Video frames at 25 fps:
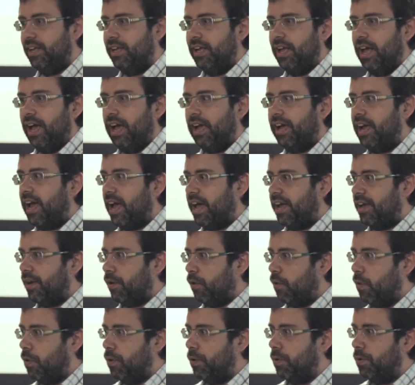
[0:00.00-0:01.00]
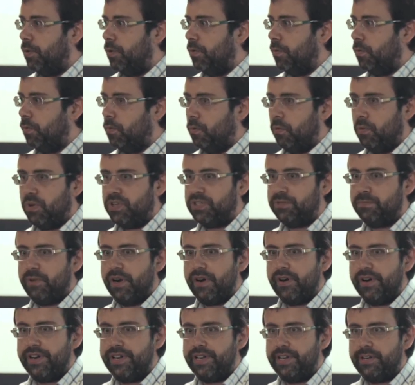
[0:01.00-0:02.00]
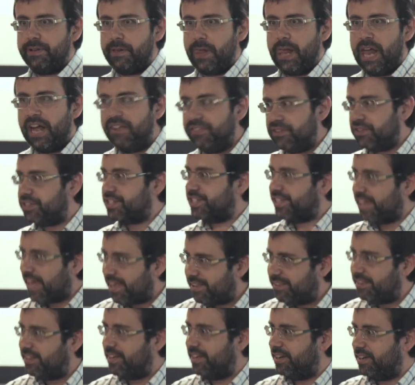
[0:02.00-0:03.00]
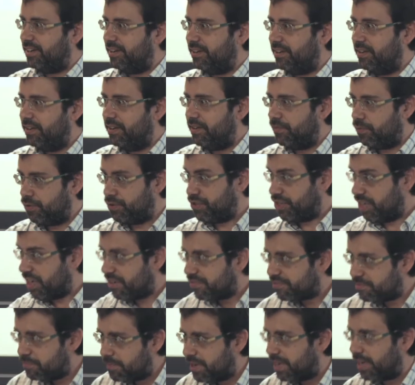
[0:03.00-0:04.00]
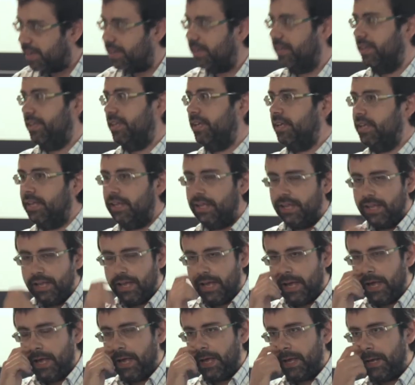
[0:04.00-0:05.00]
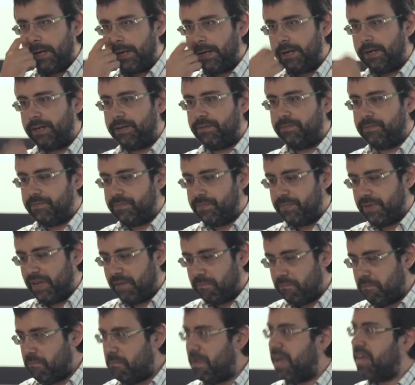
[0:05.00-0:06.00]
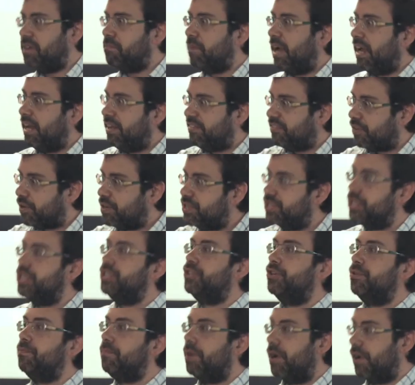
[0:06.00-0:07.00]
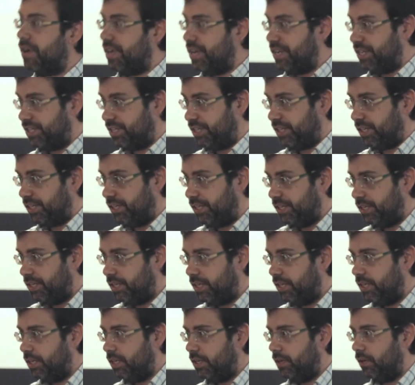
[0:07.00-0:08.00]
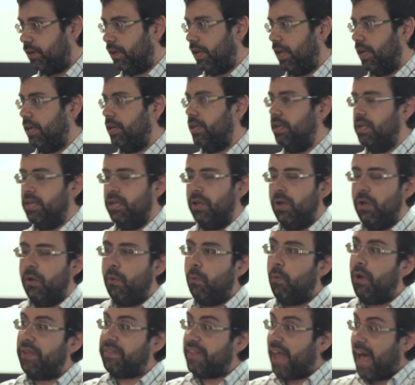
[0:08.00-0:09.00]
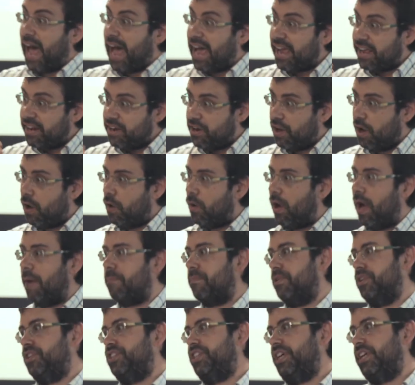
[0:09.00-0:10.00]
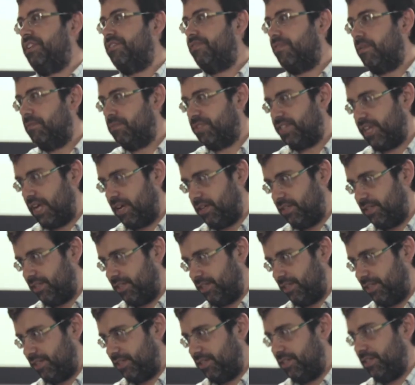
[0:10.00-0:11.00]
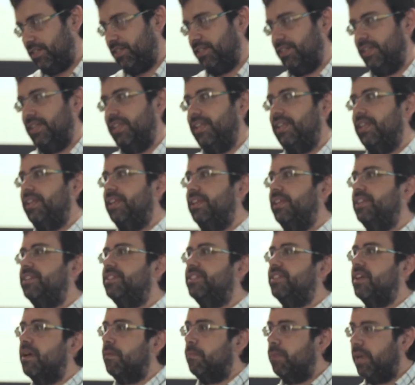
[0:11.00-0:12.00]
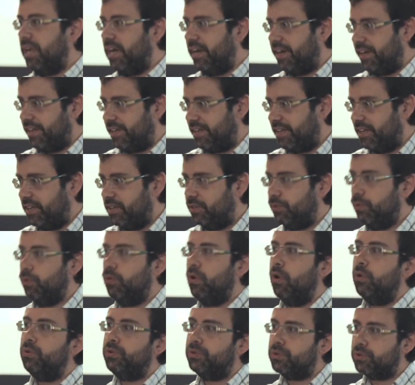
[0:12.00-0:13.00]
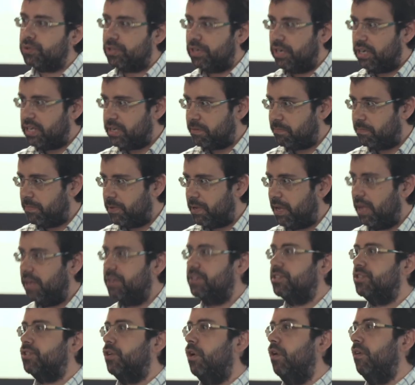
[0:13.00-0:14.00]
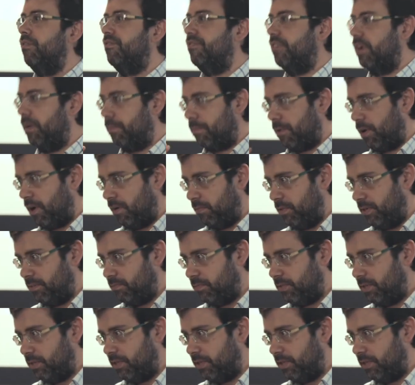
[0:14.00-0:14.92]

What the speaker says: a guy who was very understanding received me and made my transition very easy. Okay? What I now appreciate from scientists is the ability to go to sleep and solve a problem.